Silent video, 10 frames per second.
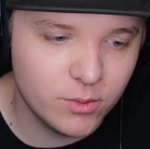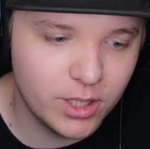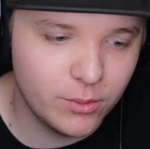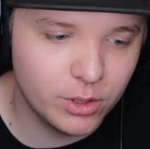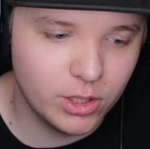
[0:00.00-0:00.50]
when
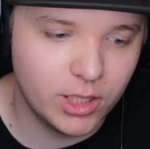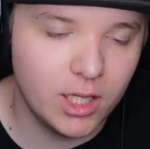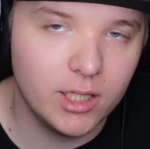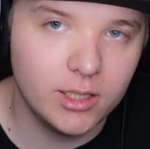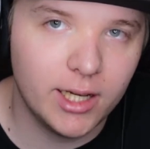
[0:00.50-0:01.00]
they were
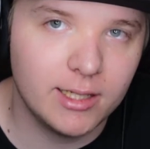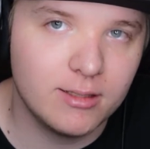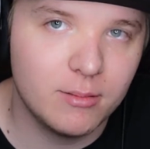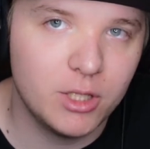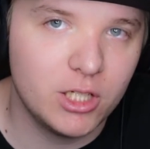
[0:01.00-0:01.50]
looking at
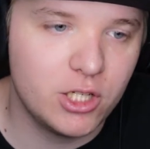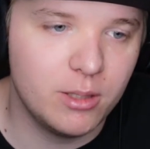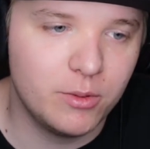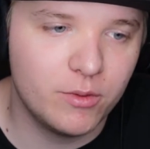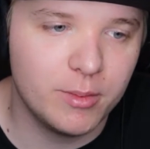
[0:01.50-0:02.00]
some of the
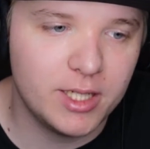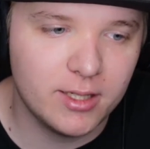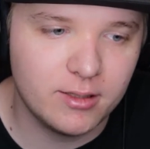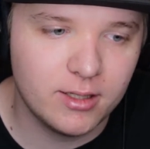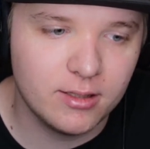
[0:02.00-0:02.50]
ships from a
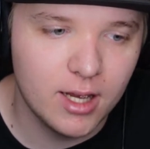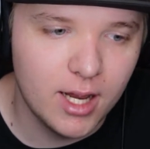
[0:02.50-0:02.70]
distance,